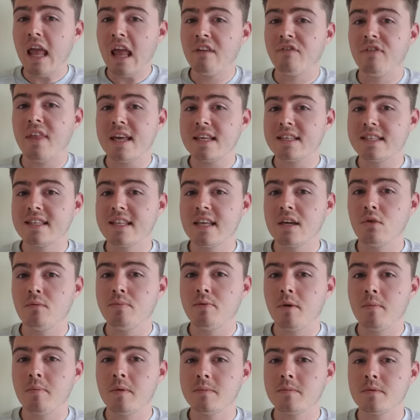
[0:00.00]
If there's still
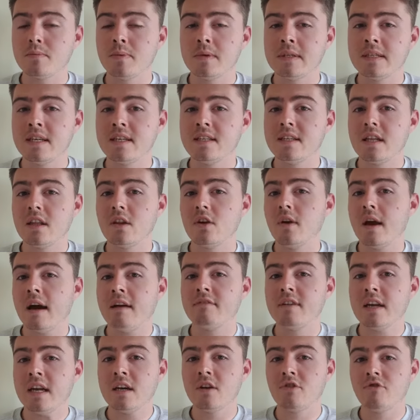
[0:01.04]
problems persisting that you
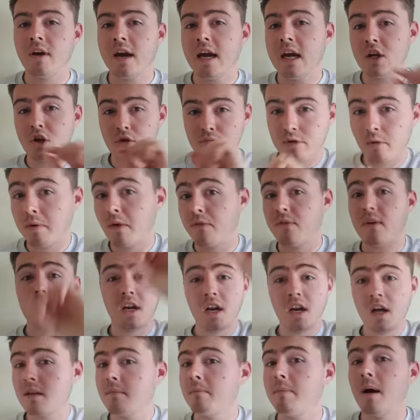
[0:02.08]
haven't integrated, you'll probably feel
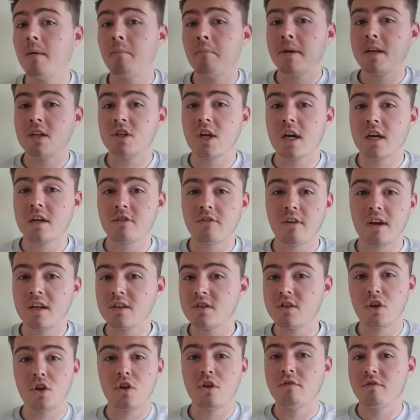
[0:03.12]
another bump in January
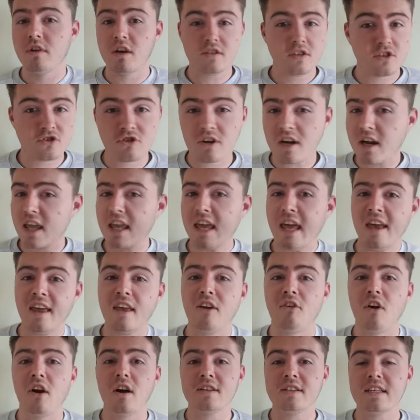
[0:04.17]
as the universe is trying to kick
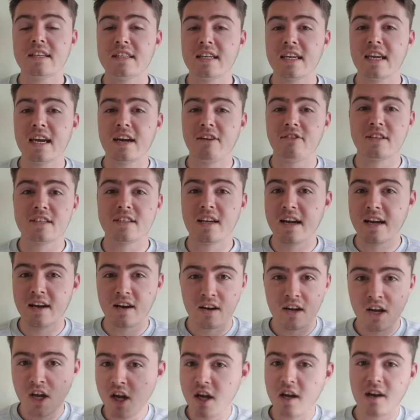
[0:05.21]
your ass into gear and
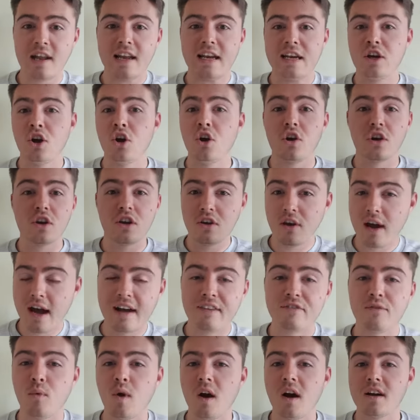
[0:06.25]
saying, like, look, you
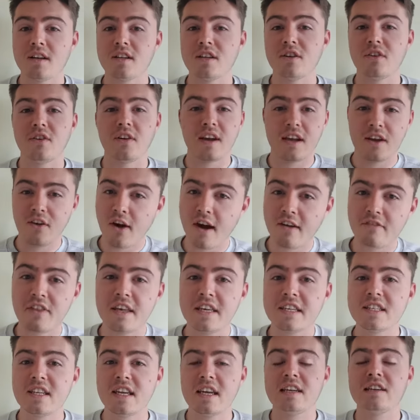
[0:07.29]
have work to do here. You have
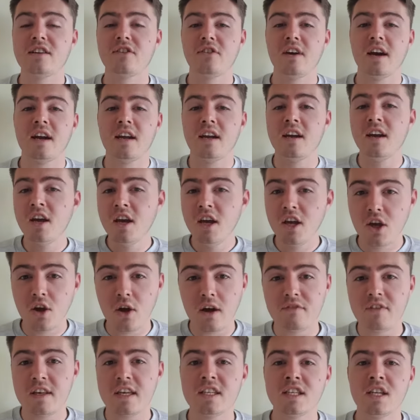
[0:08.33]
this to integrate. You
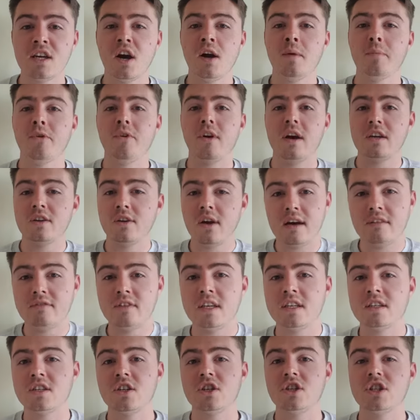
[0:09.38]
have this to upgrade. You have
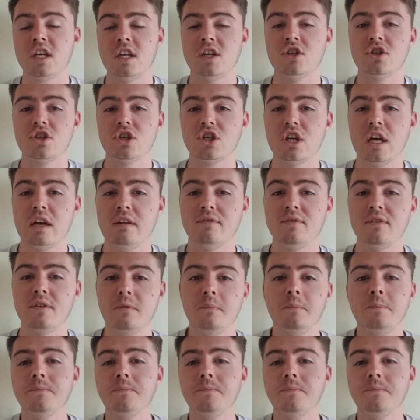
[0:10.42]
this to change and shift.